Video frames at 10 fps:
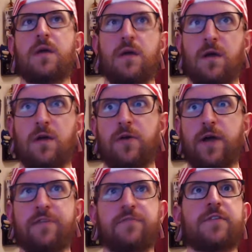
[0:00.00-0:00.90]
All right,
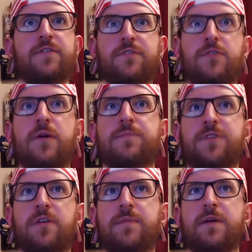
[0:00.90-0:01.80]
for this new episode
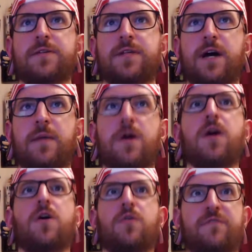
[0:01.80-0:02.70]
of Beer Time,
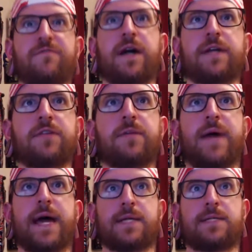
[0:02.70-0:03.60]
we're finally
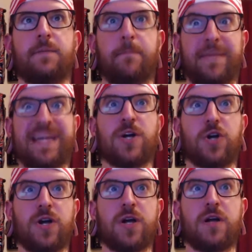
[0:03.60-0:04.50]
back to beer.
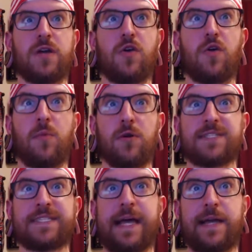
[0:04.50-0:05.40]
No more
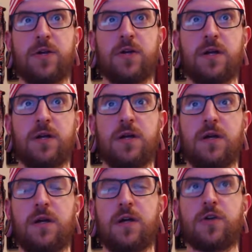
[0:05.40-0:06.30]
cider,
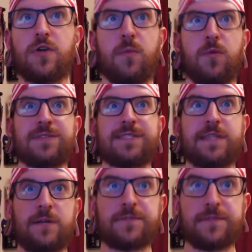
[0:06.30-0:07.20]
no more
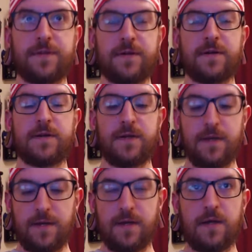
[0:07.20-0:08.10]
seltzer,
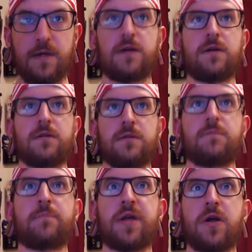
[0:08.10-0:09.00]

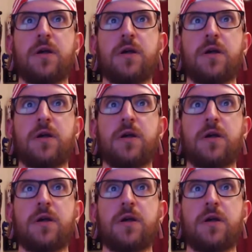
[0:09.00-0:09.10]
beer.